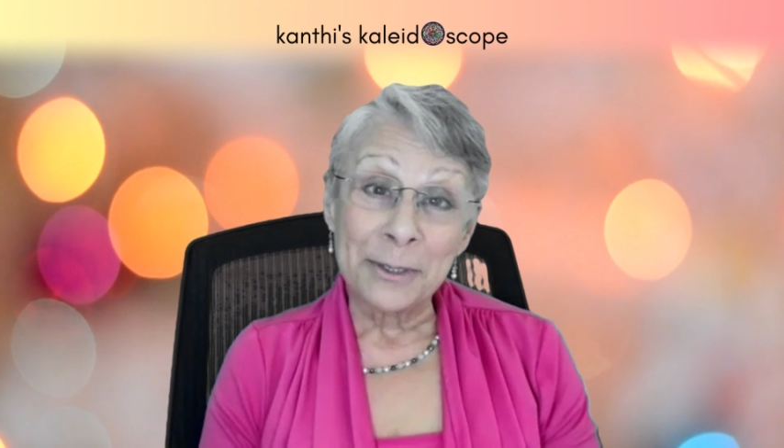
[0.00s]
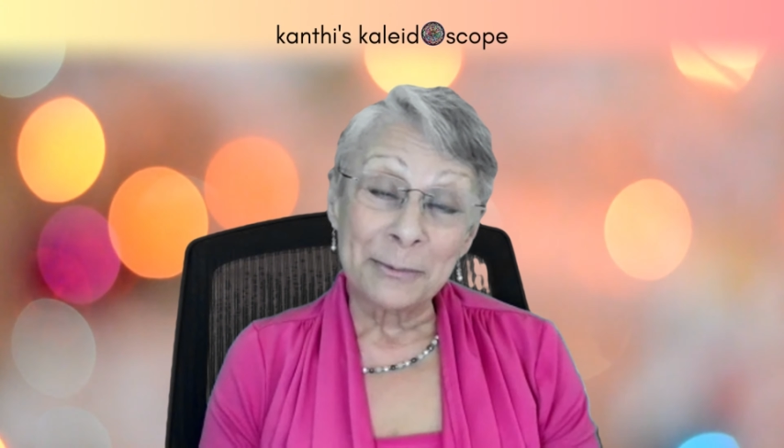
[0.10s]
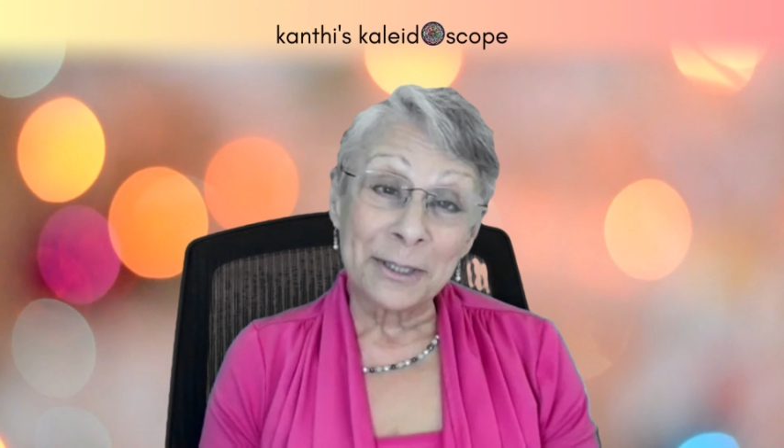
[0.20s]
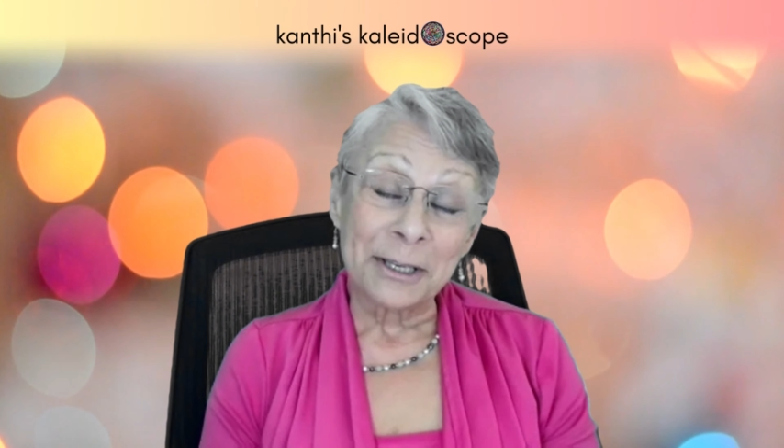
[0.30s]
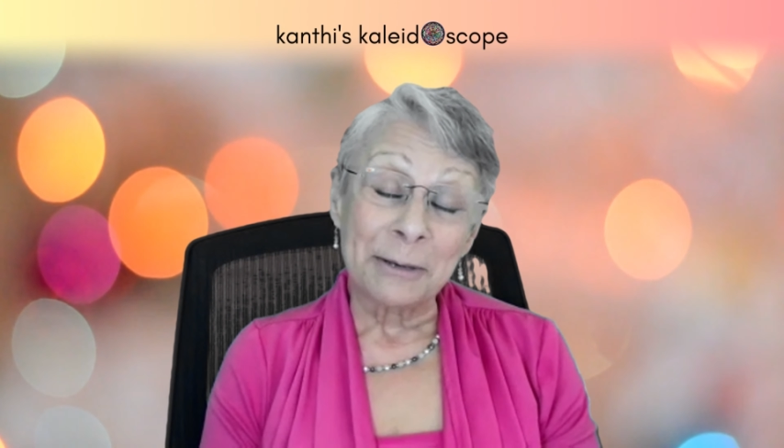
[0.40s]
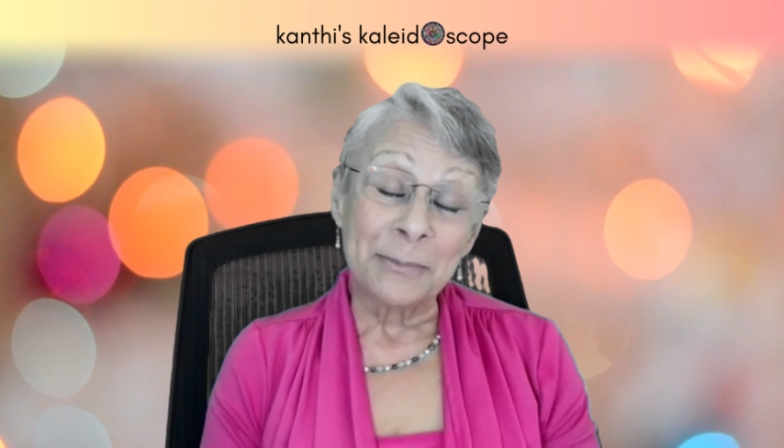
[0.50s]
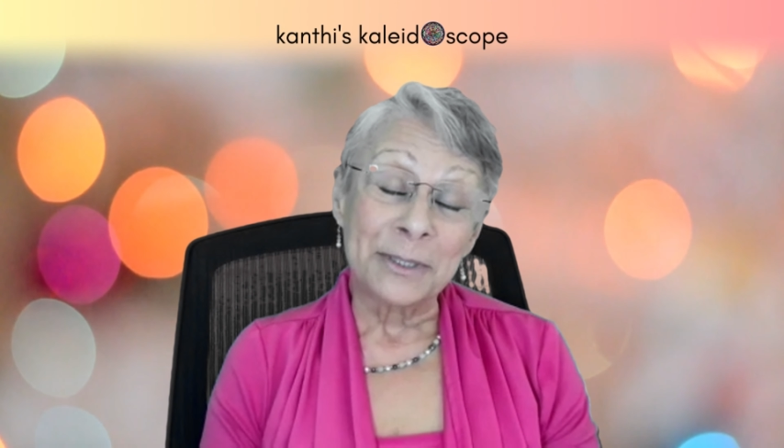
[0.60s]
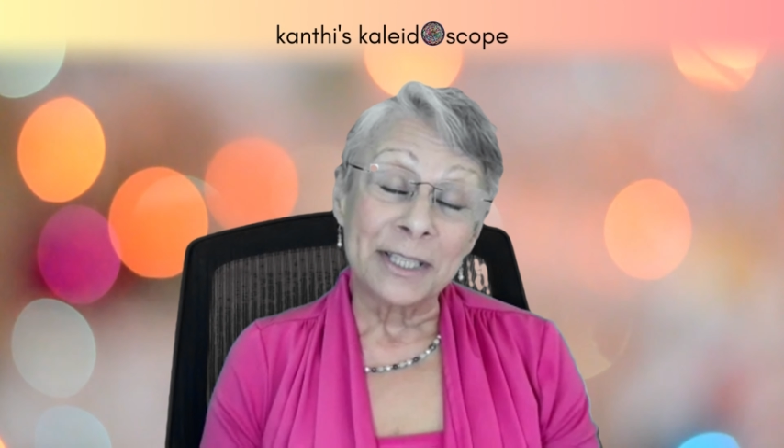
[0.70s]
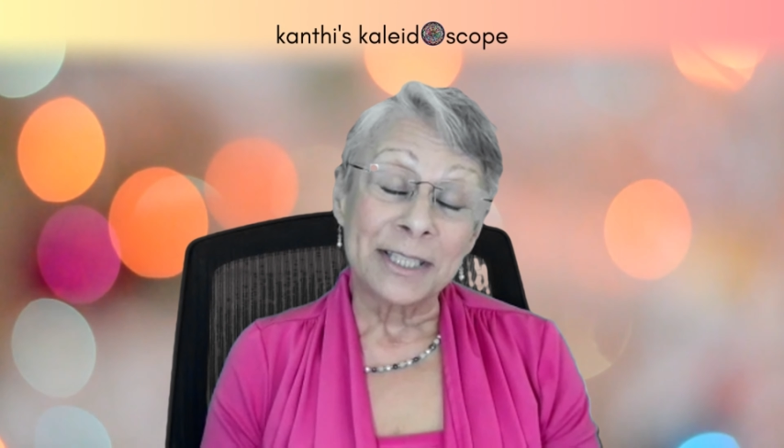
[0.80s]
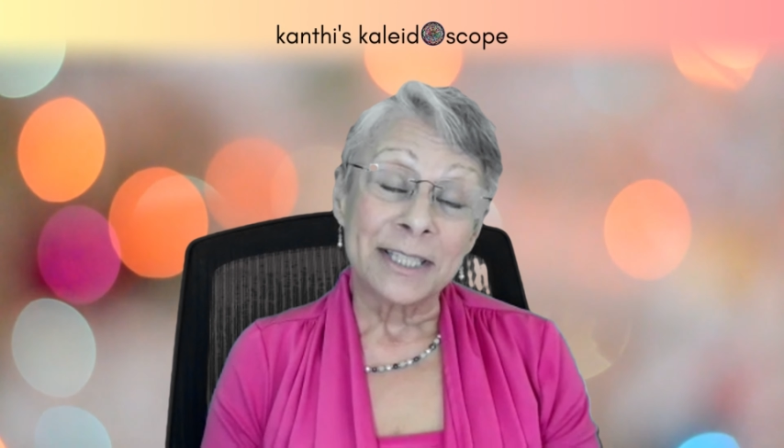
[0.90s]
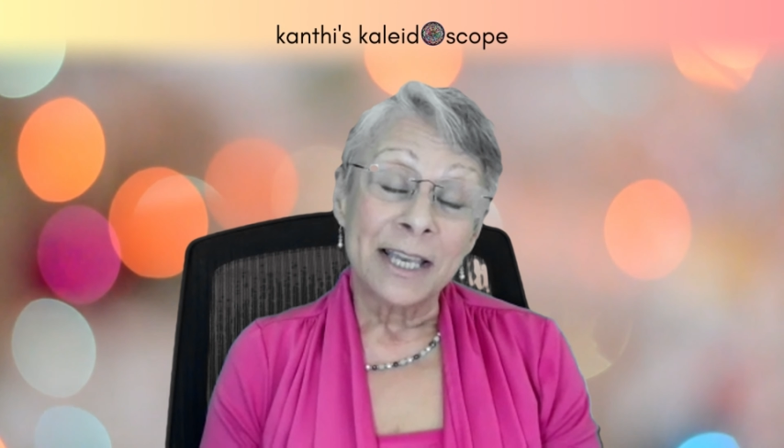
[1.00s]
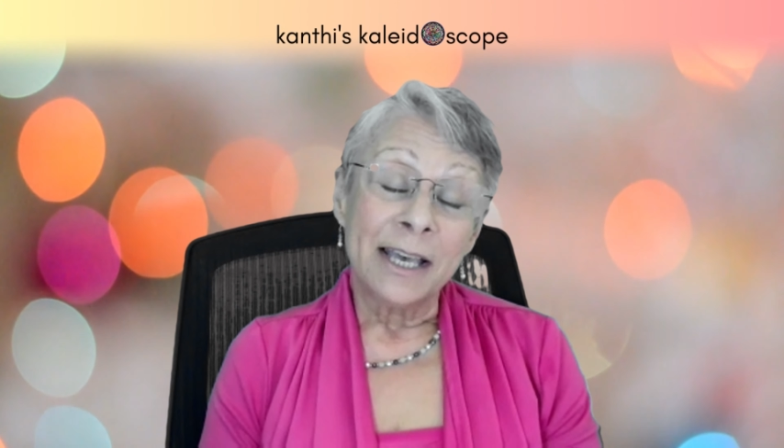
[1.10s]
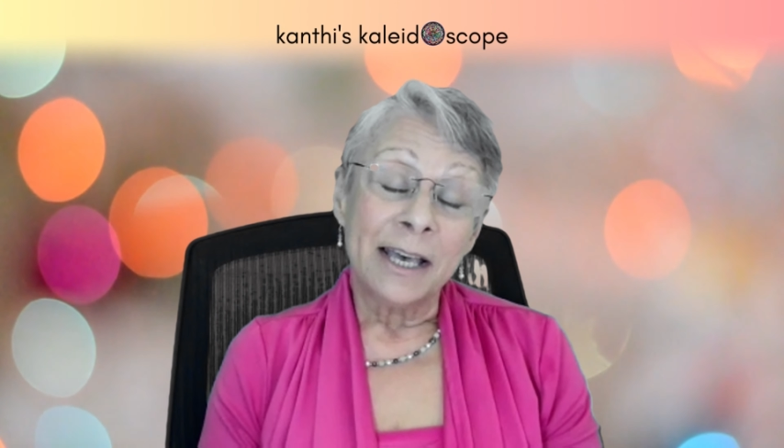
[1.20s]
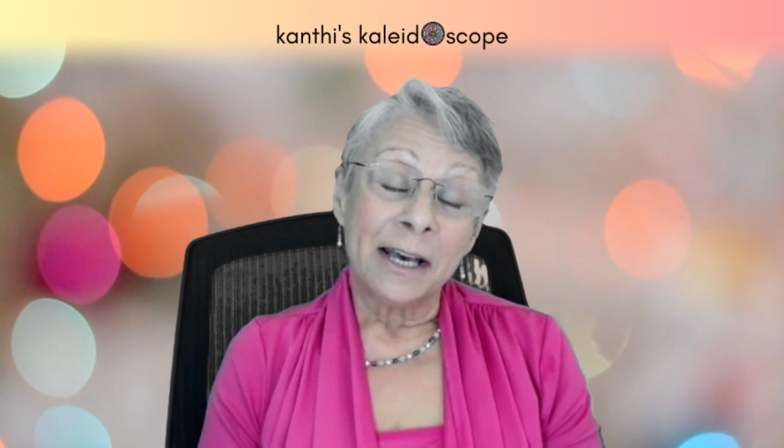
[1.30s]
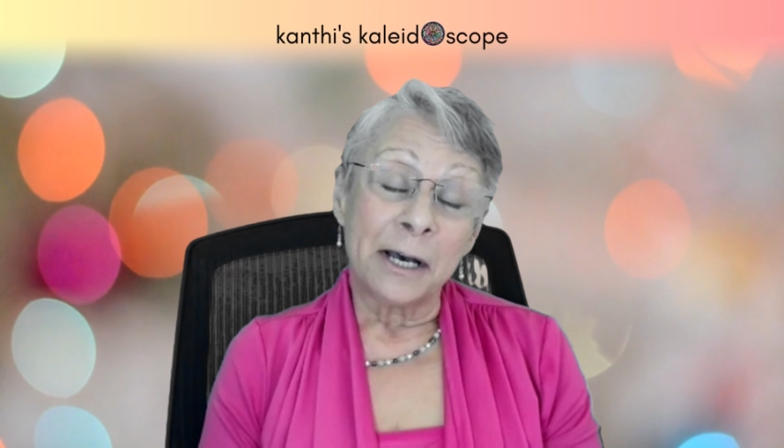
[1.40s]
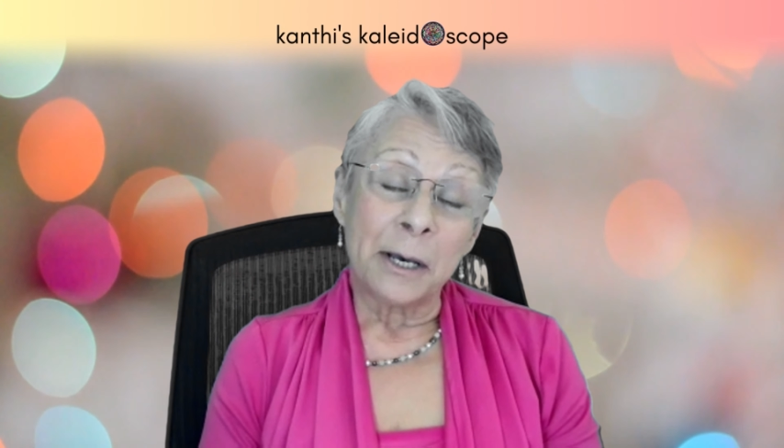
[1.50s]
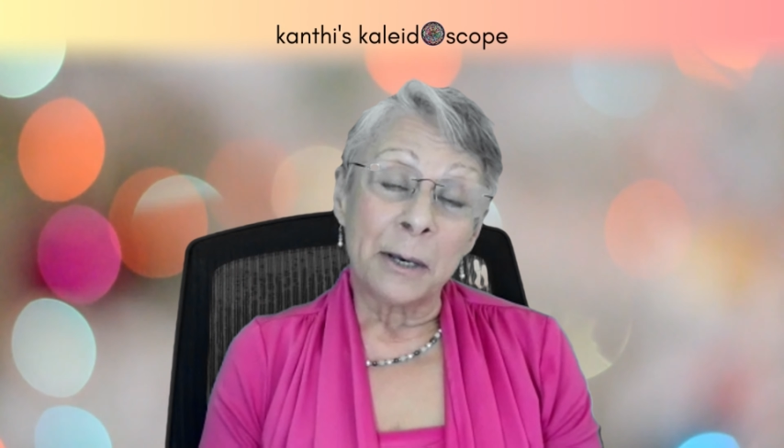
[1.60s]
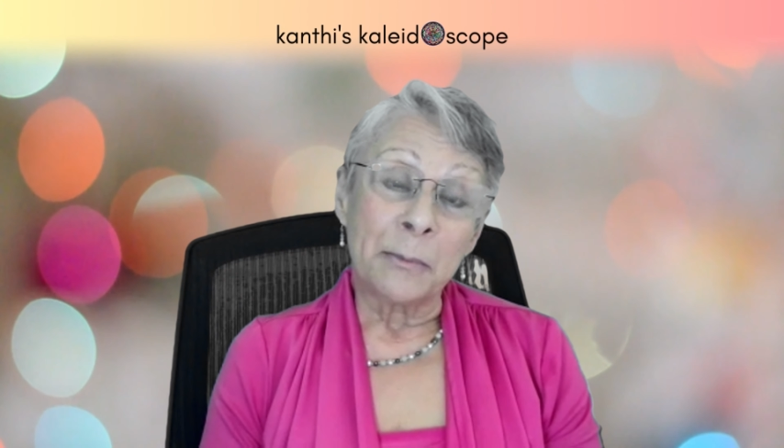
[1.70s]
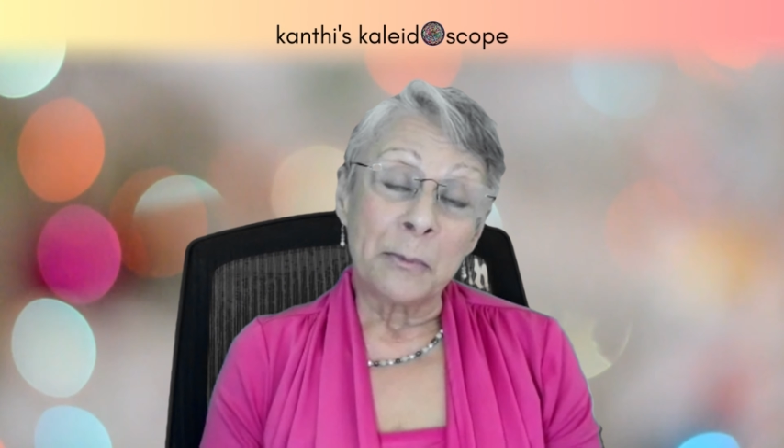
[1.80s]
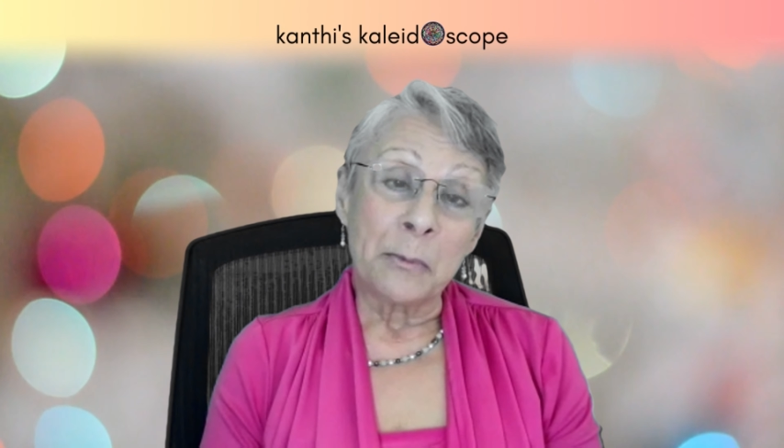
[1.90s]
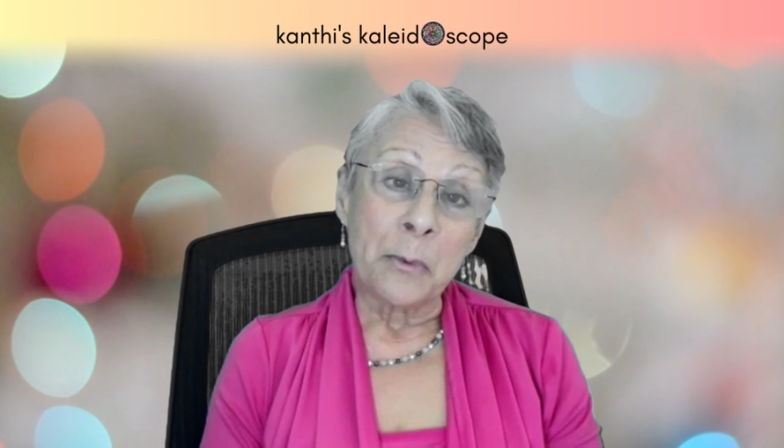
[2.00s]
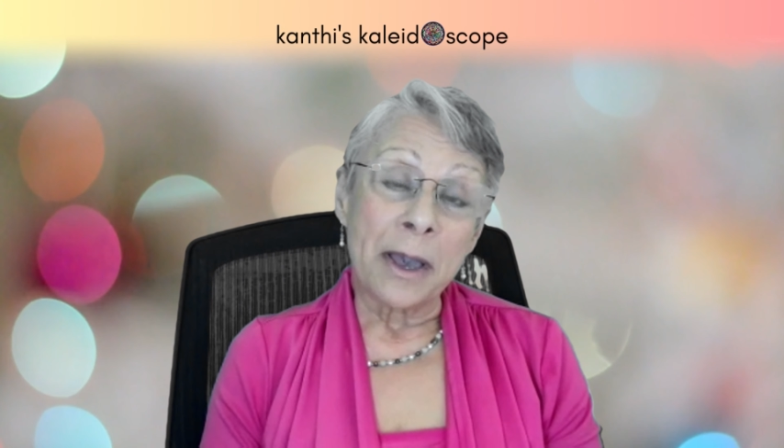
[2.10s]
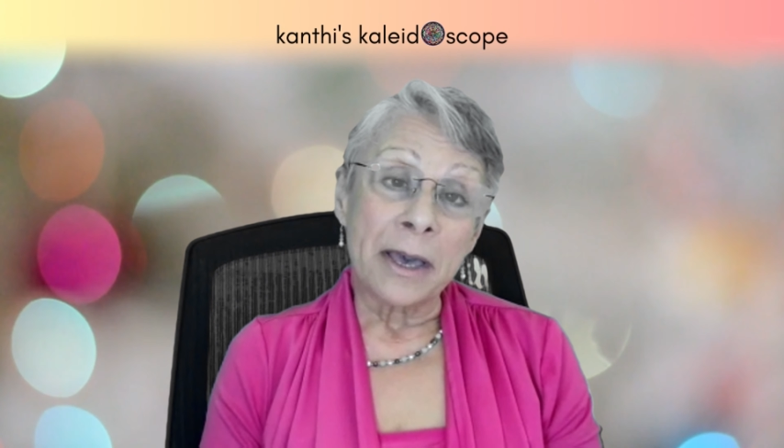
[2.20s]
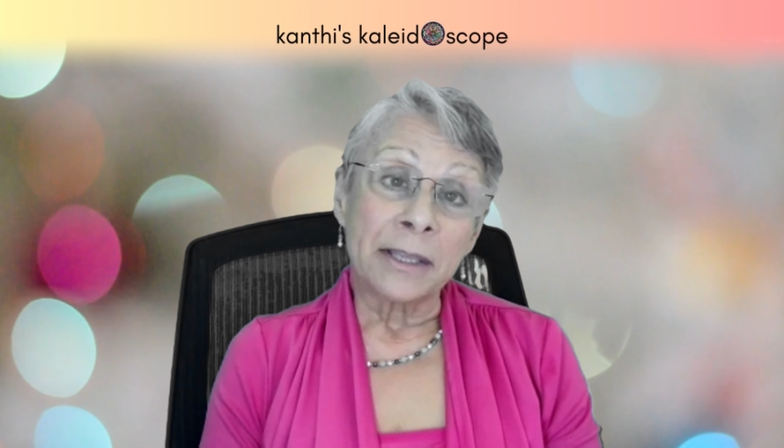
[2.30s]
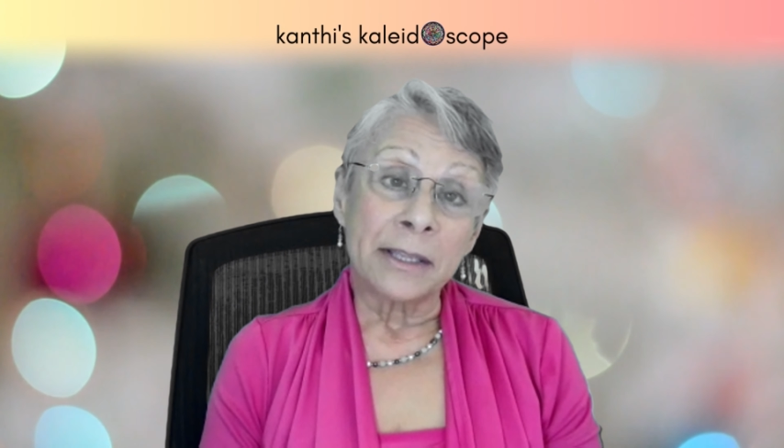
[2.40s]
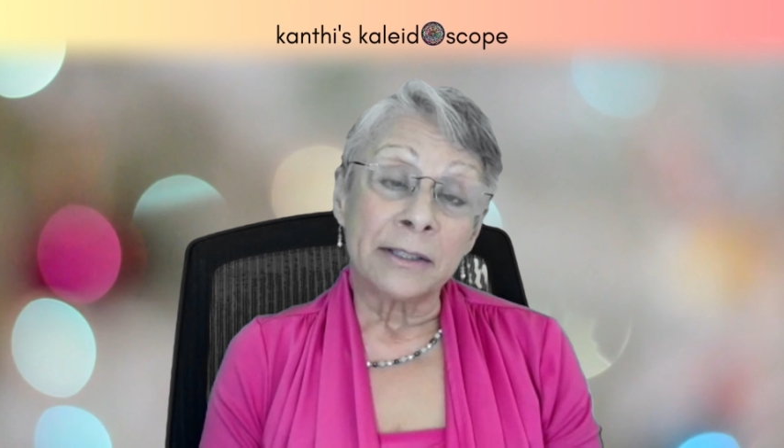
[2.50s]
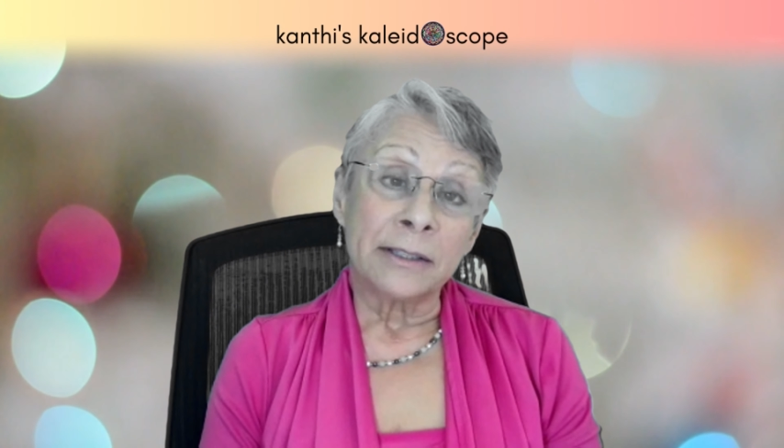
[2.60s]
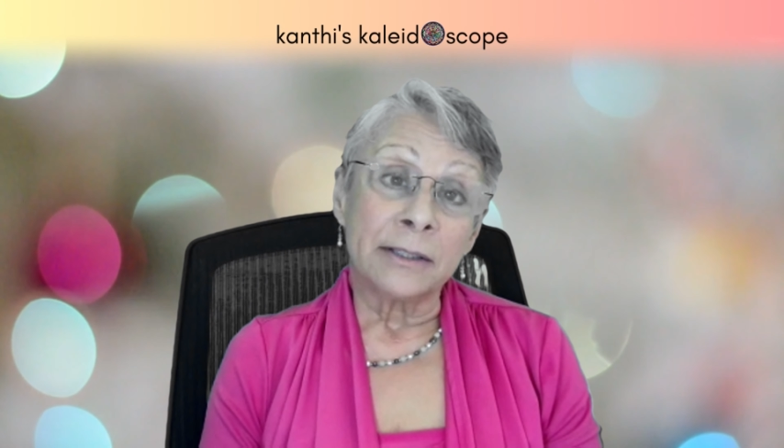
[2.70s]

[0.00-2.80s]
work with companies where